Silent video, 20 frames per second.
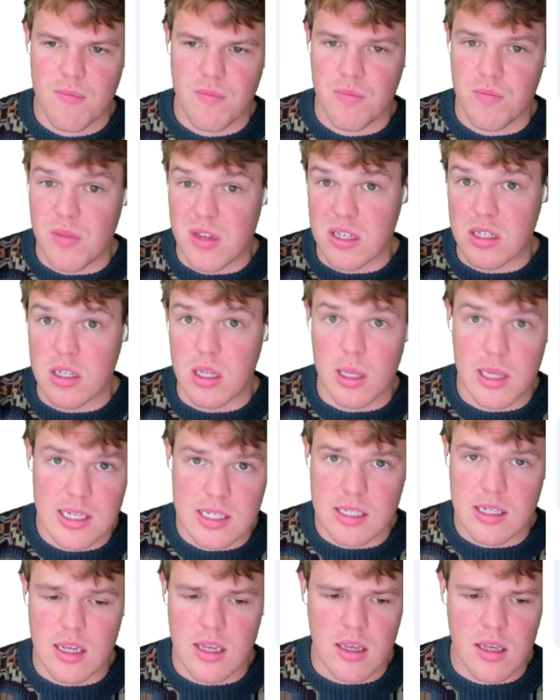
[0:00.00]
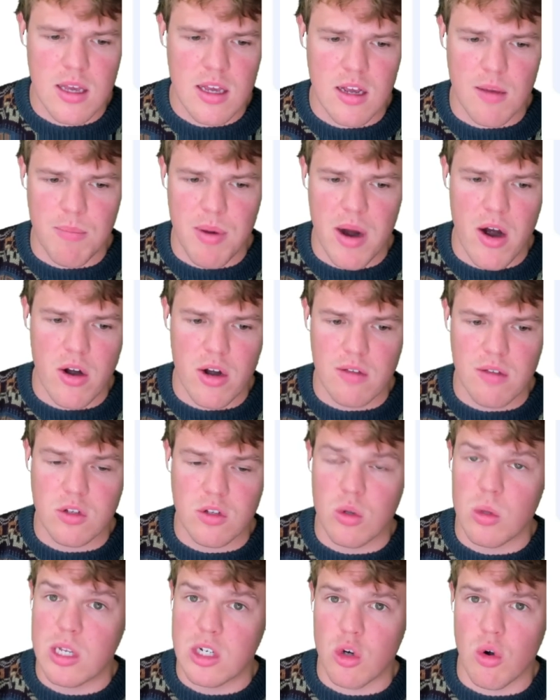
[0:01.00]
This is the listing comparative
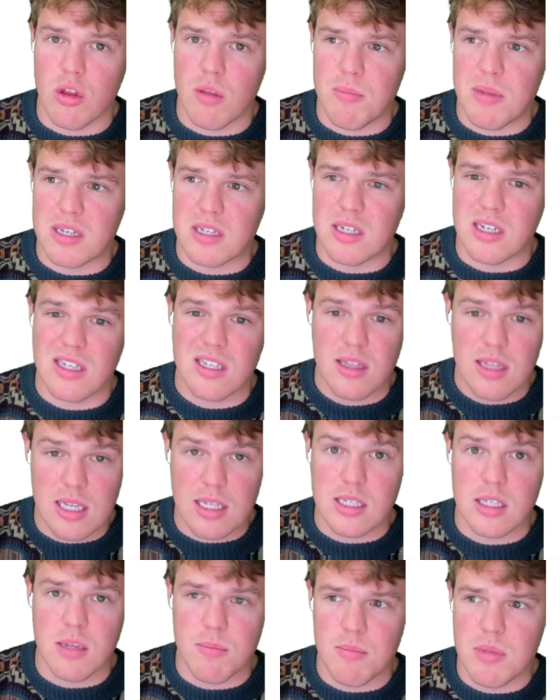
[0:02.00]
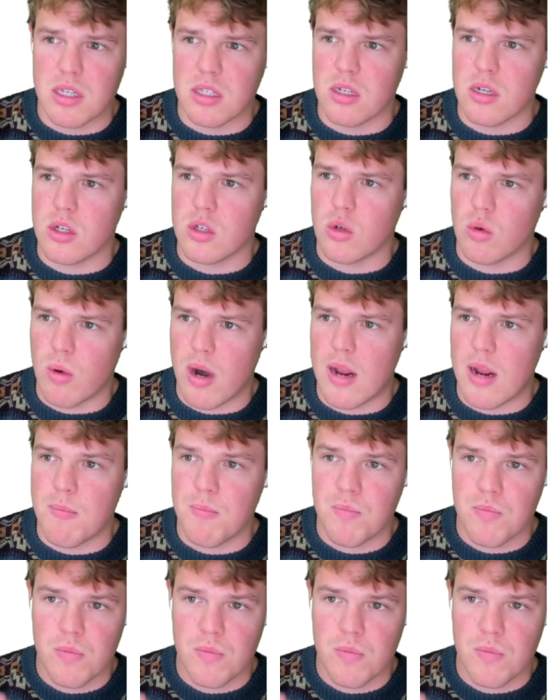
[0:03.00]
to let's go to the business. This is the business, right?